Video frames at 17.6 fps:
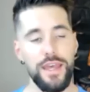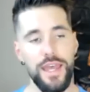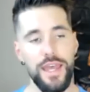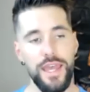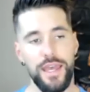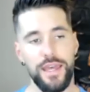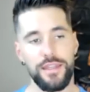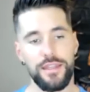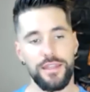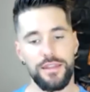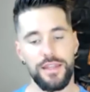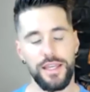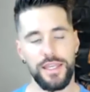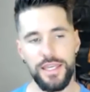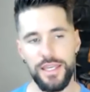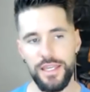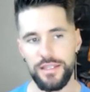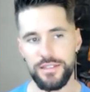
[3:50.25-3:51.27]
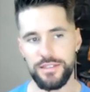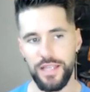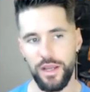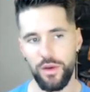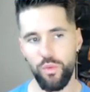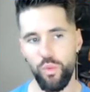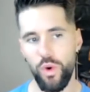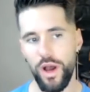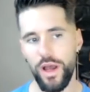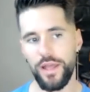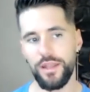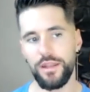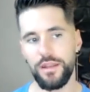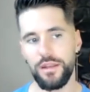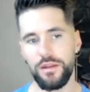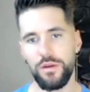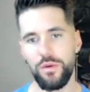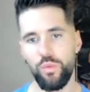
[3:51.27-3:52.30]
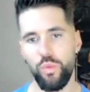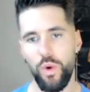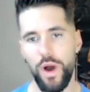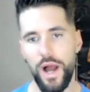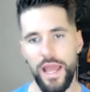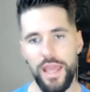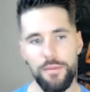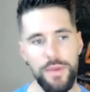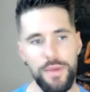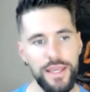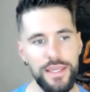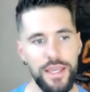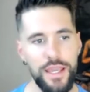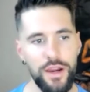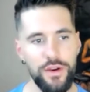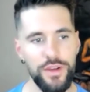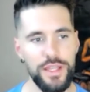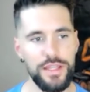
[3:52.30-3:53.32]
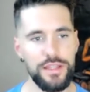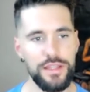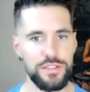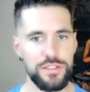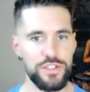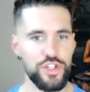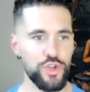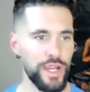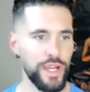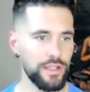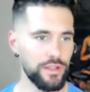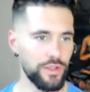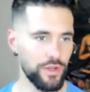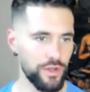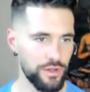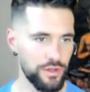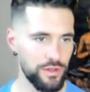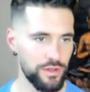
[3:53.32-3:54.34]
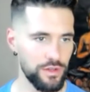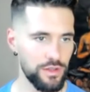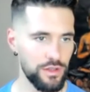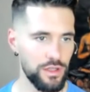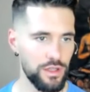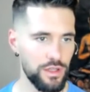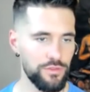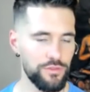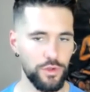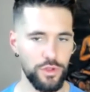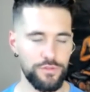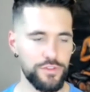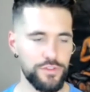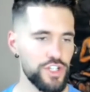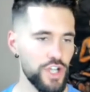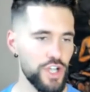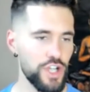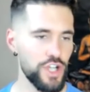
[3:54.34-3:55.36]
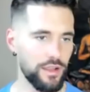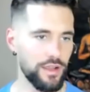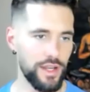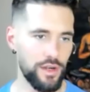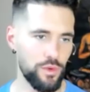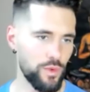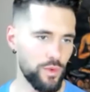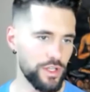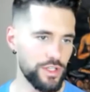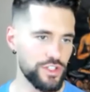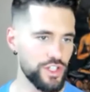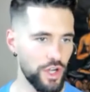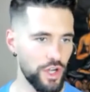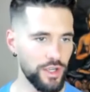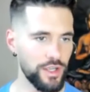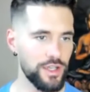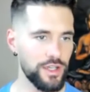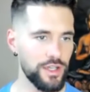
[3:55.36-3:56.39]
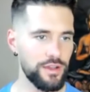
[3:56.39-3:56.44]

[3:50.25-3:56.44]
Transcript: And the key is like, what, why am I carrying this trailer full of junk? I don't want junk.